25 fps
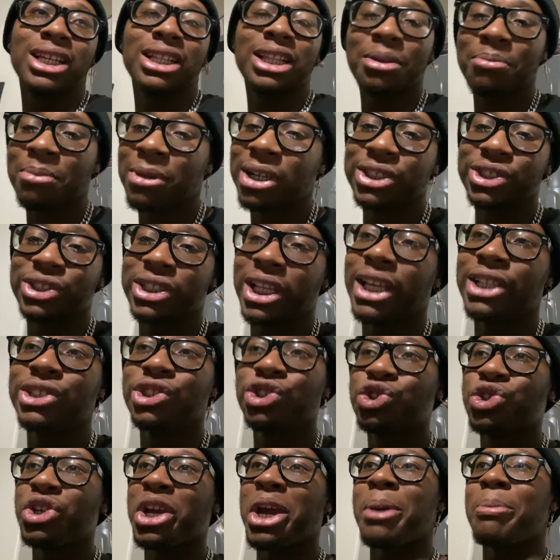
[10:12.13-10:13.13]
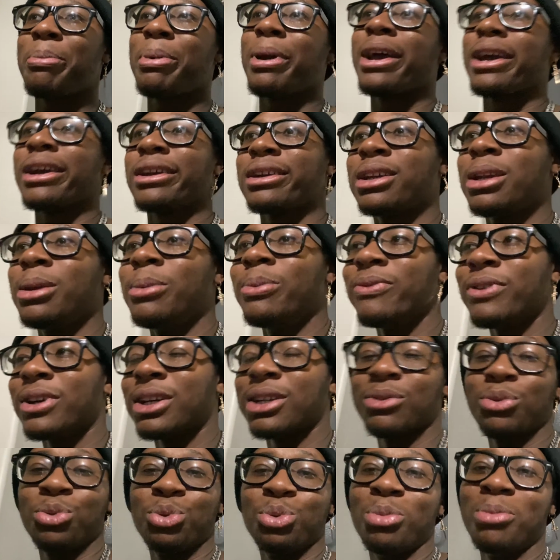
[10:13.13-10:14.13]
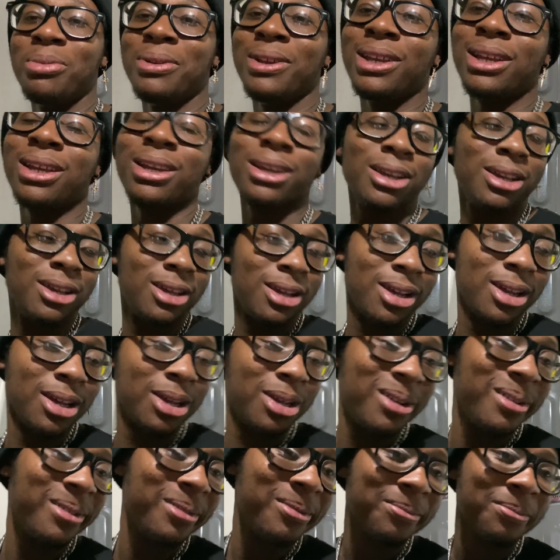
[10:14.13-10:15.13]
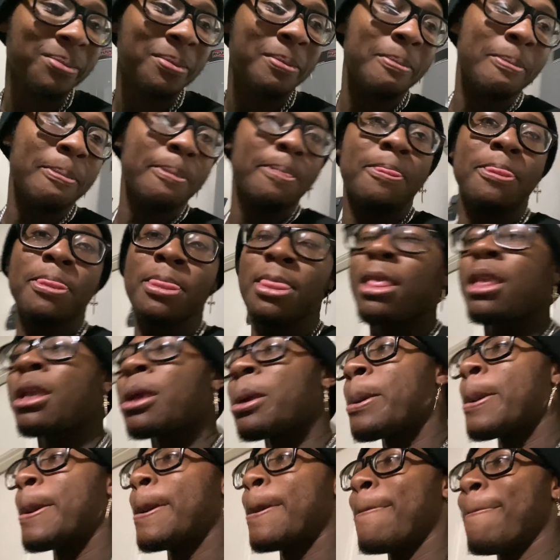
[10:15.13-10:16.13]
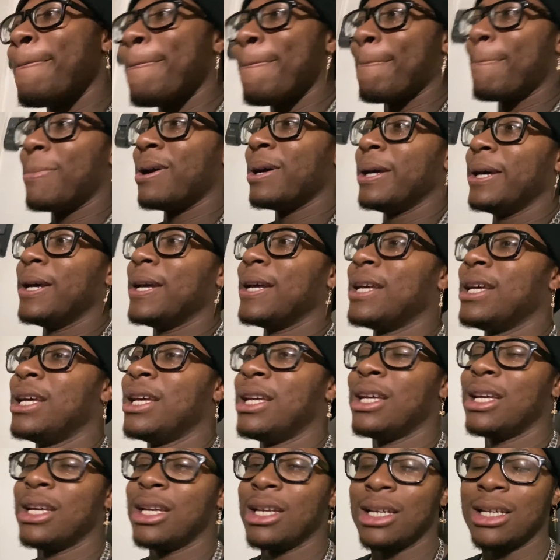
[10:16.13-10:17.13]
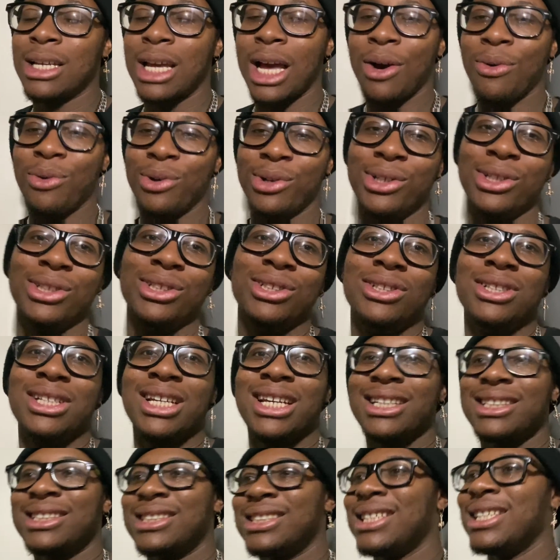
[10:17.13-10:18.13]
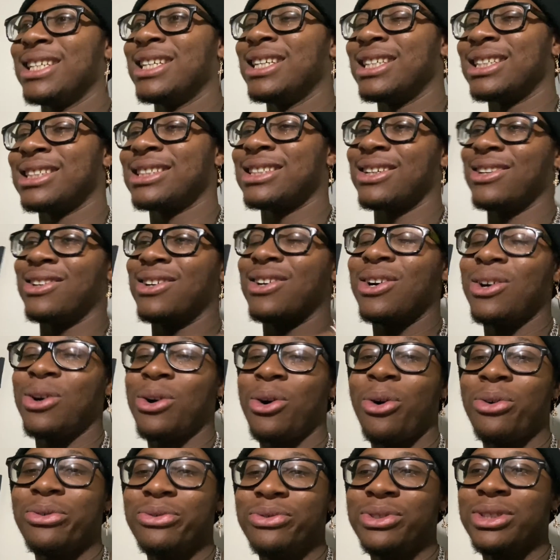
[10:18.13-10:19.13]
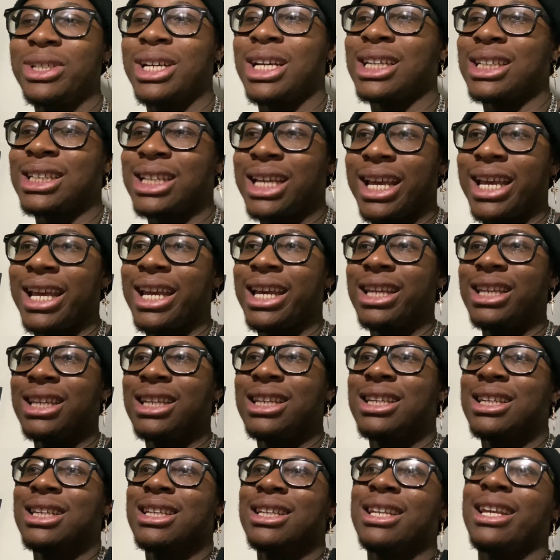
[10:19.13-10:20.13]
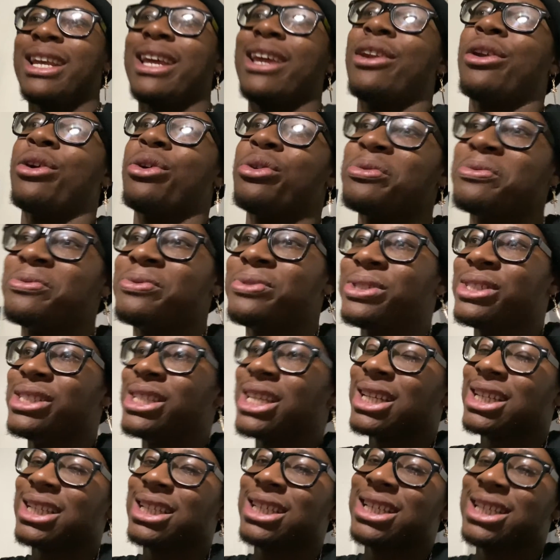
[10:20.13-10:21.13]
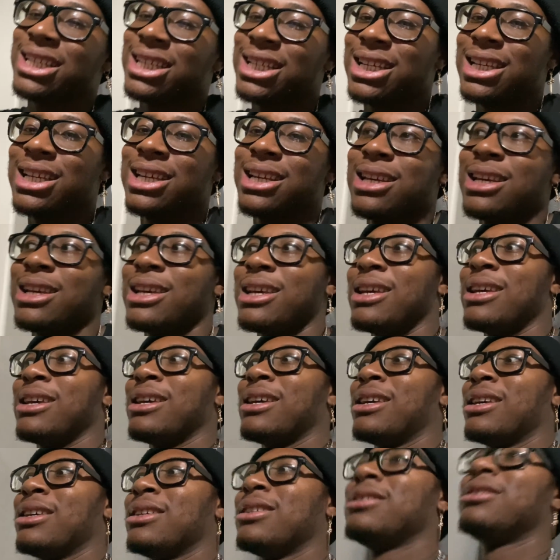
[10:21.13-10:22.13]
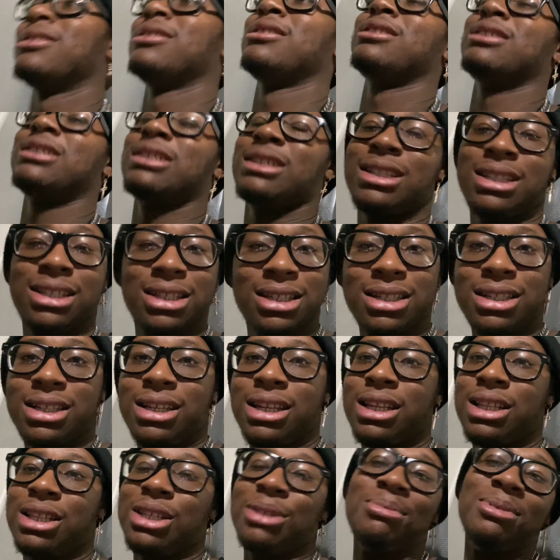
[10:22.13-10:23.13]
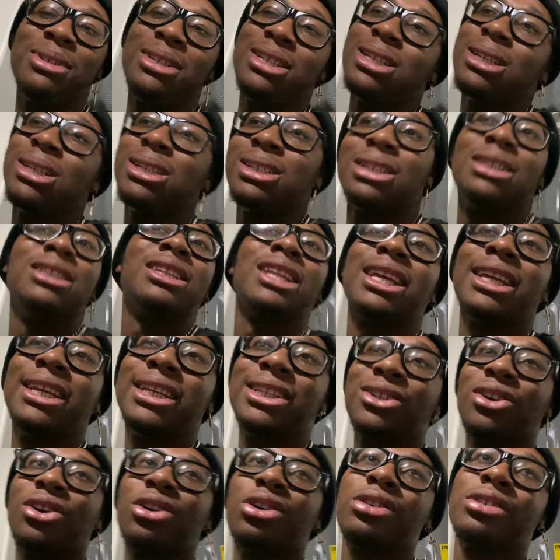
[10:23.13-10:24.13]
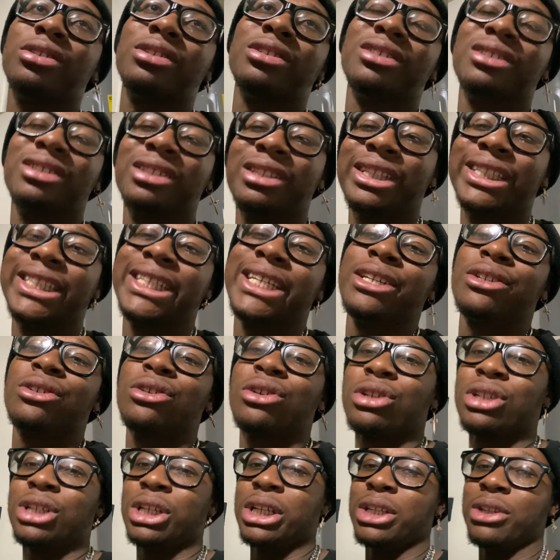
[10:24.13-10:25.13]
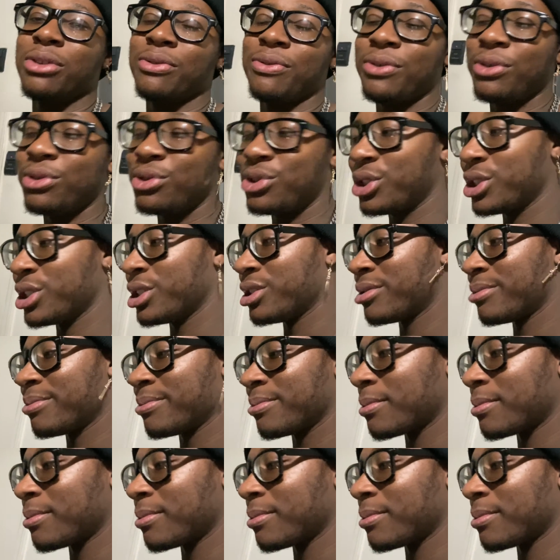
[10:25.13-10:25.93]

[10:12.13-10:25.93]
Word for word: They might say Strat Pack. Keep fucking with me. Excuse me. But I want to do that shit. So hopefully I can, and hopefully I can get it to be a nice car later on in the future.